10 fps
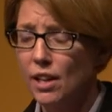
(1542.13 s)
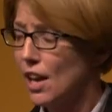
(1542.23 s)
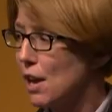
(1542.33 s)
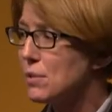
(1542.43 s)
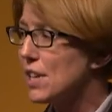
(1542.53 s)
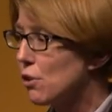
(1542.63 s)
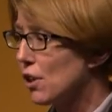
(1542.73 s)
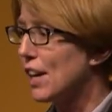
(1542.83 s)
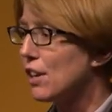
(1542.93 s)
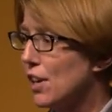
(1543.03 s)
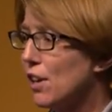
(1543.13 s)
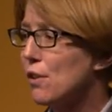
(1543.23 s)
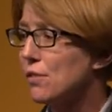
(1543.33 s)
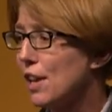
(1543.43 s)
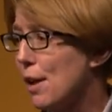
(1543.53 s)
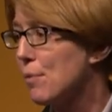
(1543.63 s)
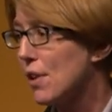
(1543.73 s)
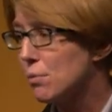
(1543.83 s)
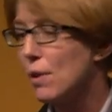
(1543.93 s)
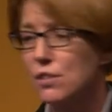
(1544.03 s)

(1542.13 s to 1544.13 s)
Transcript: It was equally looking after them as well